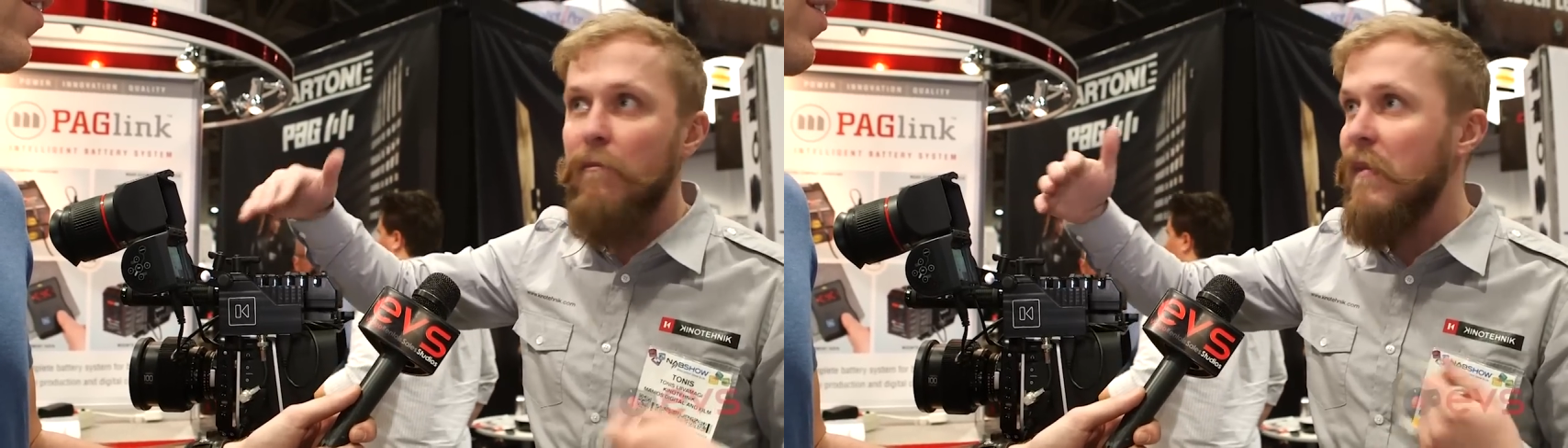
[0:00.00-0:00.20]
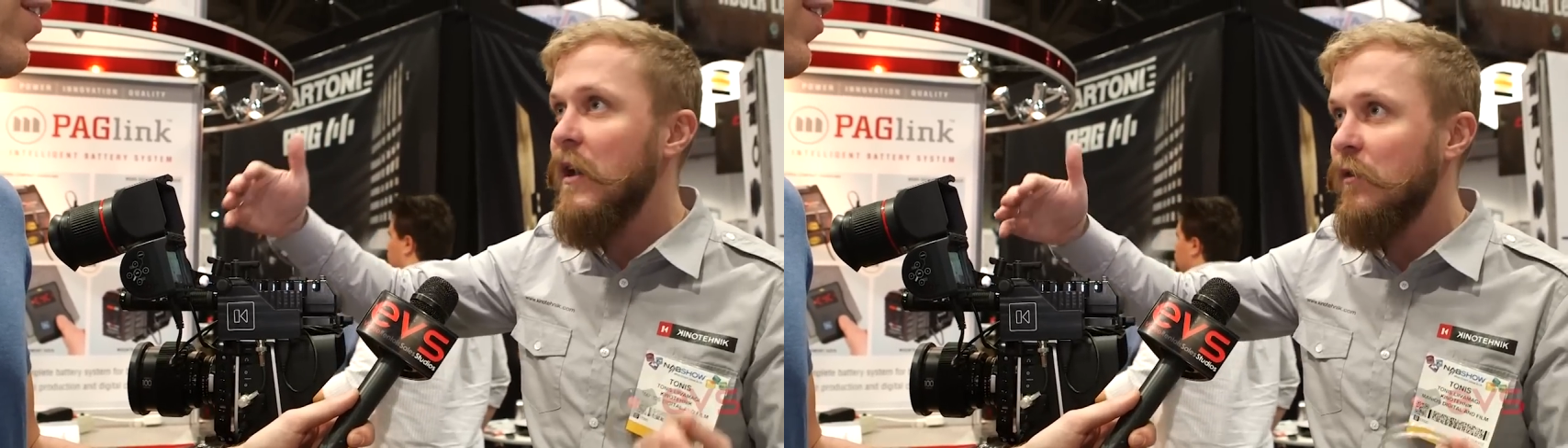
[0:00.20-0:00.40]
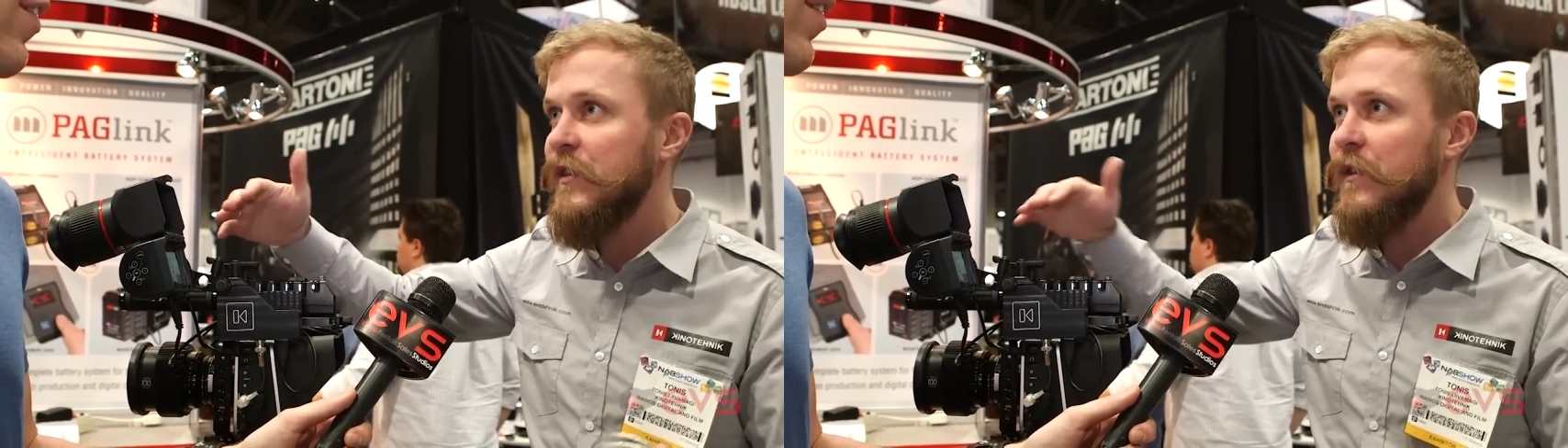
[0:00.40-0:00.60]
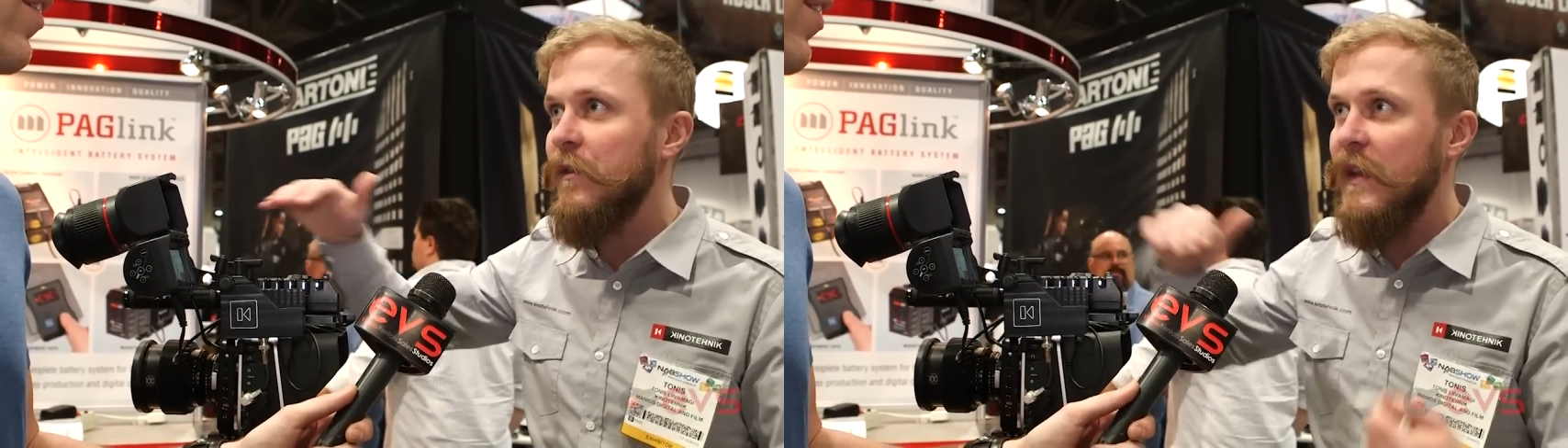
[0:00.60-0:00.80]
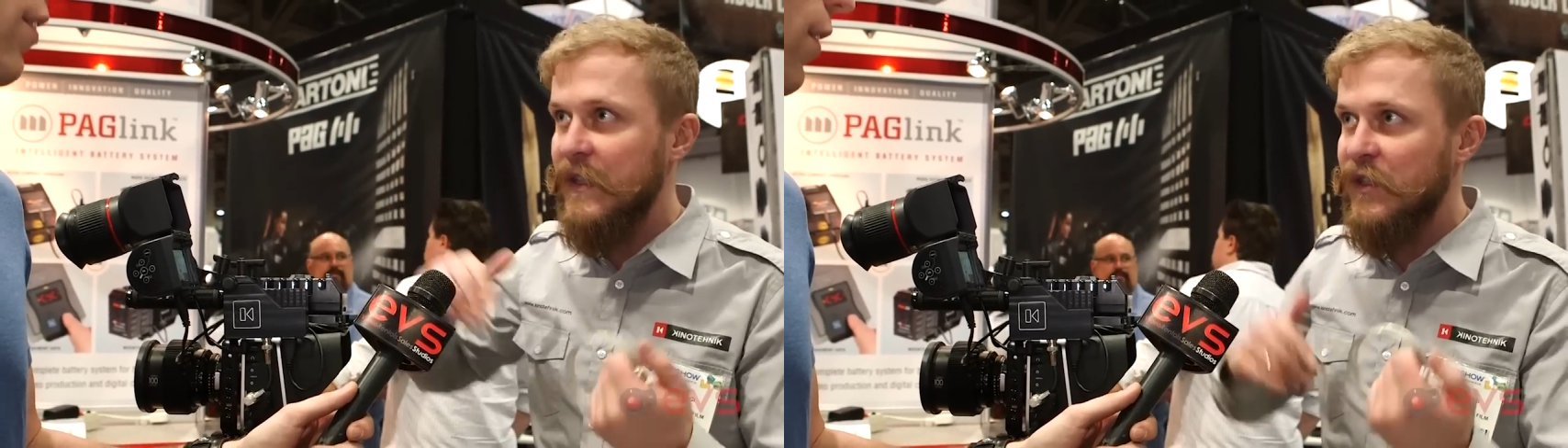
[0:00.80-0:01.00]
modes
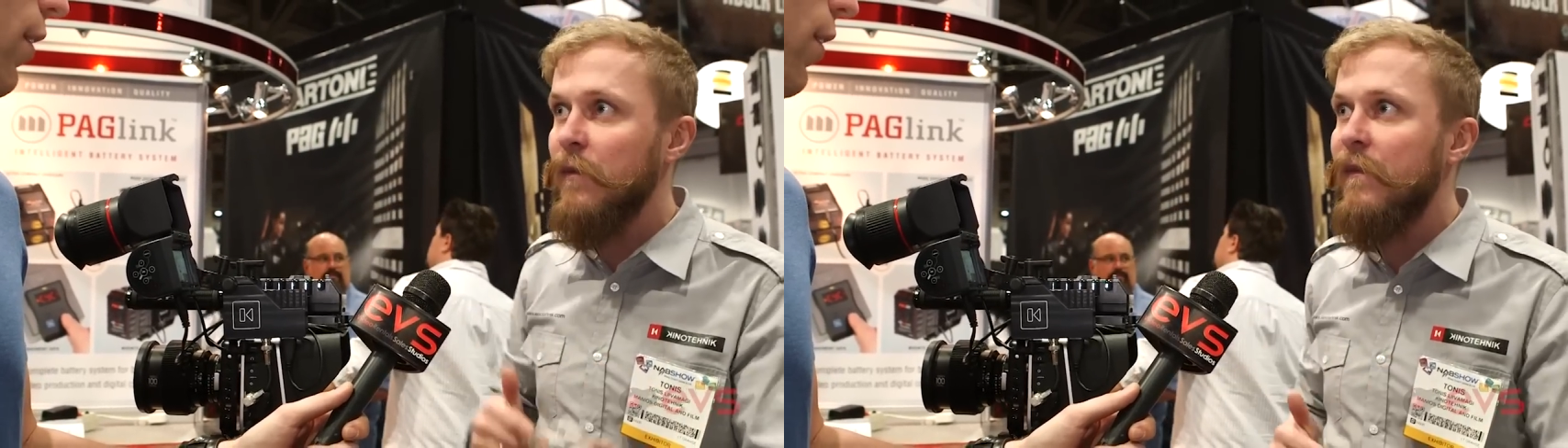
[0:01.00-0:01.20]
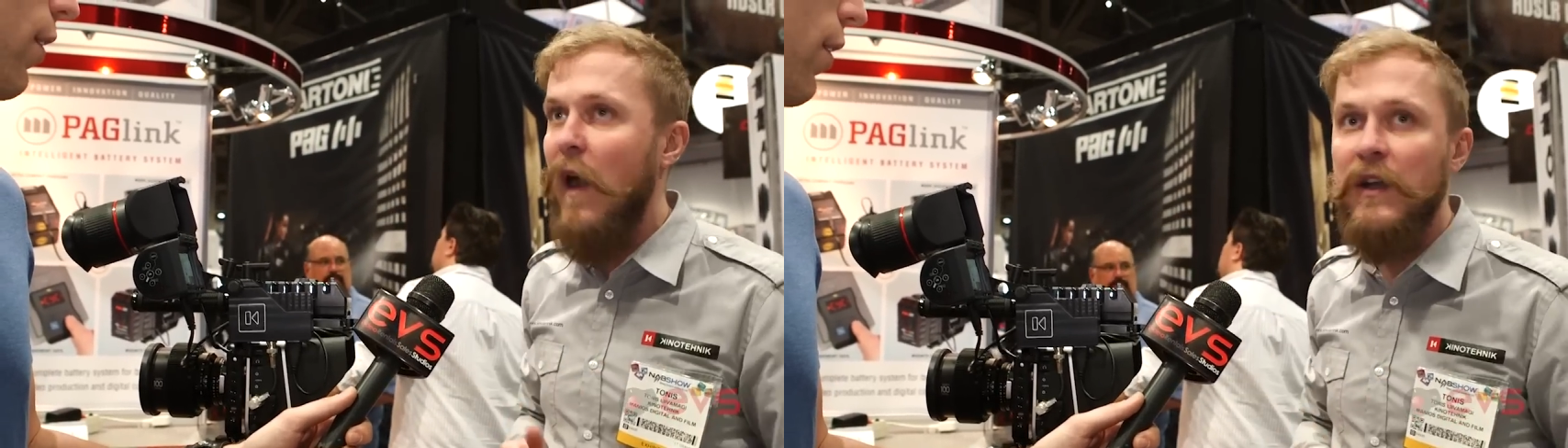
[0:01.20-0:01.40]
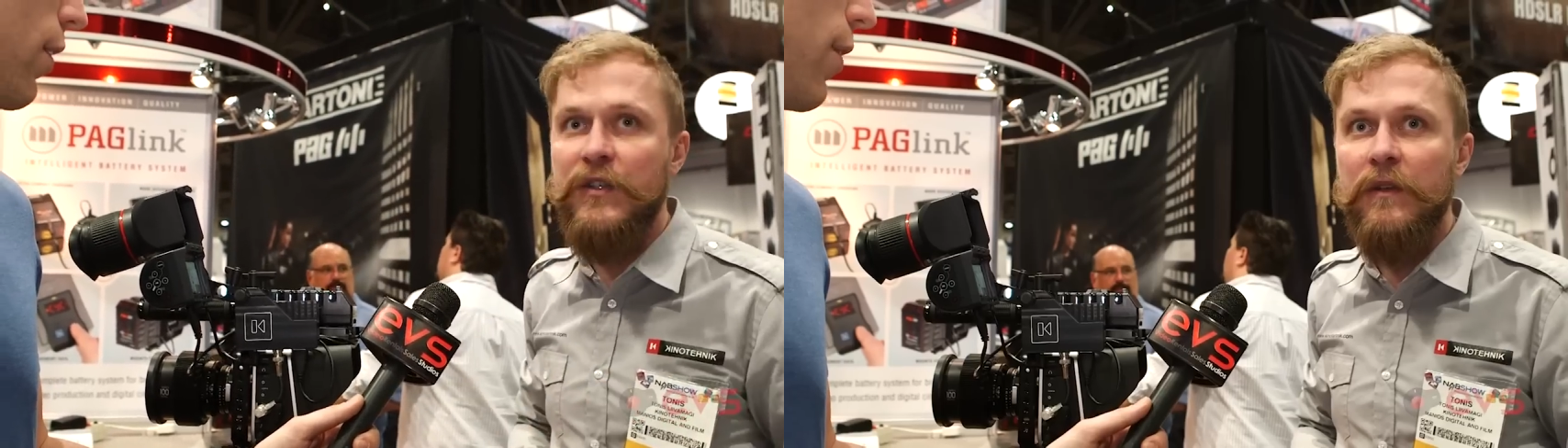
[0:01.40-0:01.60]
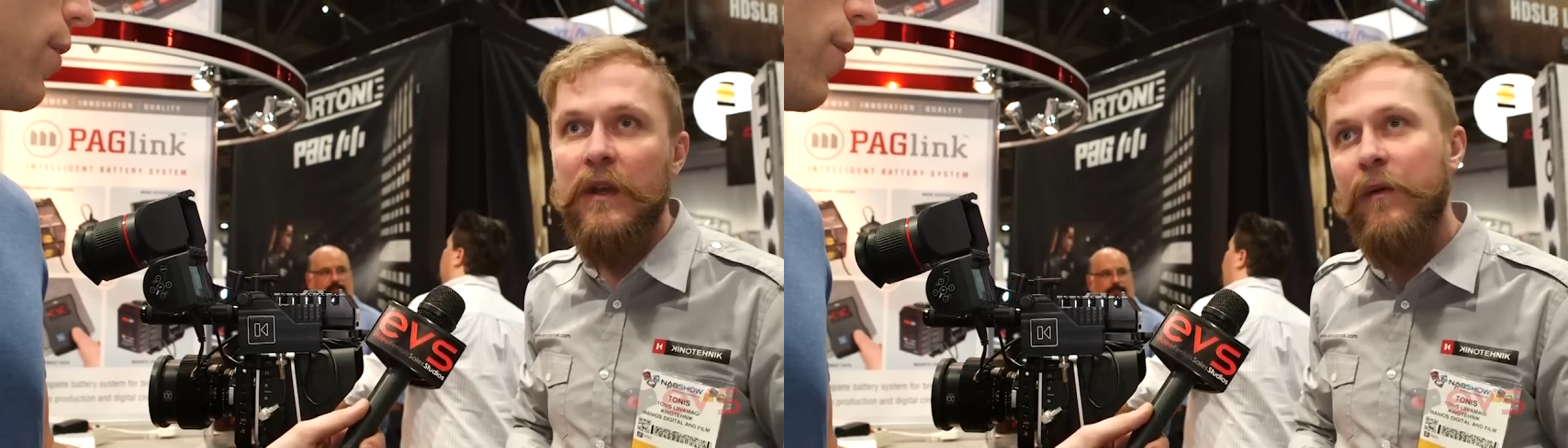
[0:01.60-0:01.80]
to the zoom function.